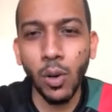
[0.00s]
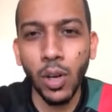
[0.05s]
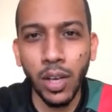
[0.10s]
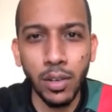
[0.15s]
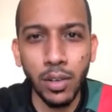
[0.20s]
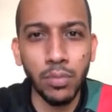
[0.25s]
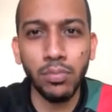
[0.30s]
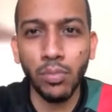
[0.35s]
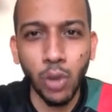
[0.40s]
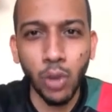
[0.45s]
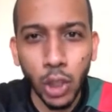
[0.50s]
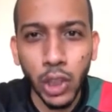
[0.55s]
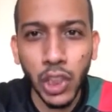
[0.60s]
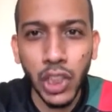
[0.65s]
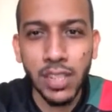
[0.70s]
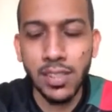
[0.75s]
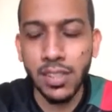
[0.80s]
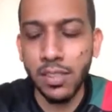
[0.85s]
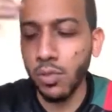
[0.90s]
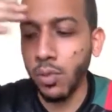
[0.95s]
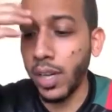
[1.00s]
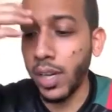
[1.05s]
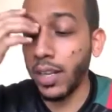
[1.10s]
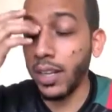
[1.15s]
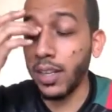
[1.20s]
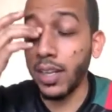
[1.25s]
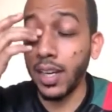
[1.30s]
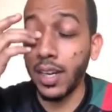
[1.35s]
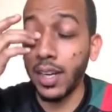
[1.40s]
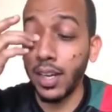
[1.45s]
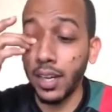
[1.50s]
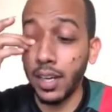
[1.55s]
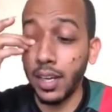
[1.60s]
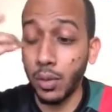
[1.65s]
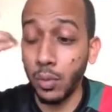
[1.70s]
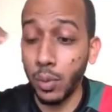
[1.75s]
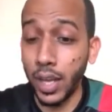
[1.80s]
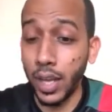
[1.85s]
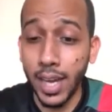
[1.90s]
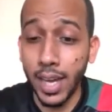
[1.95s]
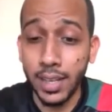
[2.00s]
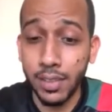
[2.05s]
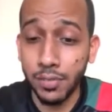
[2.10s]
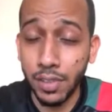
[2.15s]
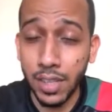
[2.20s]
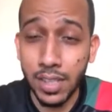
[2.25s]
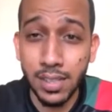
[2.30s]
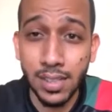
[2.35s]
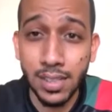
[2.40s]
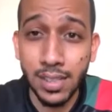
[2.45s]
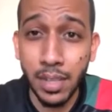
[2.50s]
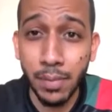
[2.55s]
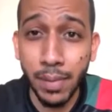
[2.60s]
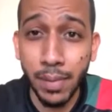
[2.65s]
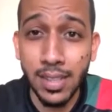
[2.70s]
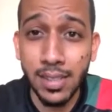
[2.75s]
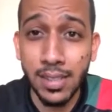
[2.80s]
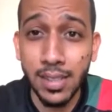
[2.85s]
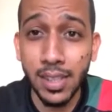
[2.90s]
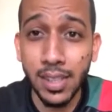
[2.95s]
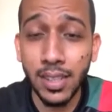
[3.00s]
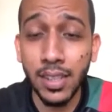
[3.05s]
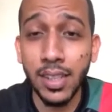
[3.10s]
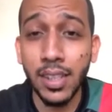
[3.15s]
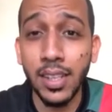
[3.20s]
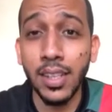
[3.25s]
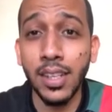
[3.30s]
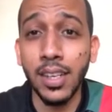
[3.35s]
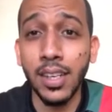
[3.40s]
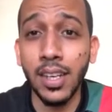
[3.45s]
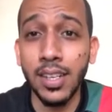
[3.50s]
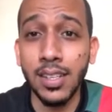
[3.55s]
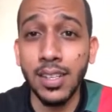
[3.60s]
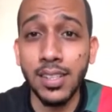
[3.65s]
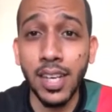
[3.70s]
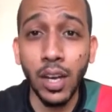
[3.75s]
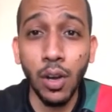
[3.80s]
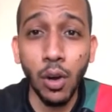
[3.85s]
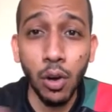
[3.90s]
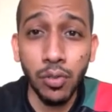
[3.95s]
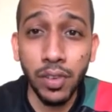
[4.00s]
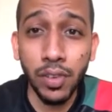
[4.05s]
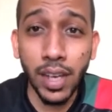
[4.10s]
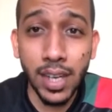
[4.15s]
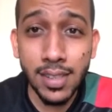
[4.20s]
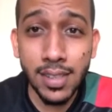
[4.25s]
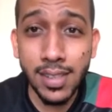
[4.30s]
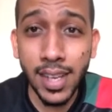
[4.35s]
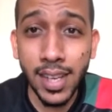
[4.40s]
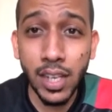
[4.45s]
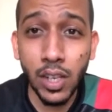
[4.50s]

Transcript: coaches as well. We had Francis Kimanzi take over as head